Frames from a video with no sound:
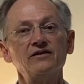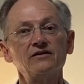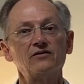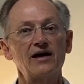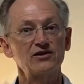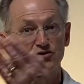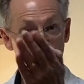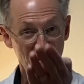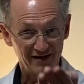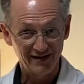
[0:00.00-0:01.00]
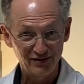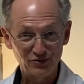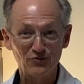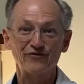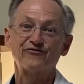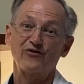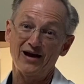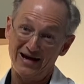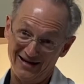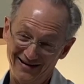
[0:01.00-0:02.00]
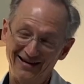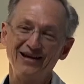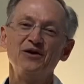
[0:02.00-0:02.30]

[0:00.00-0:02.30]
like talking to a friend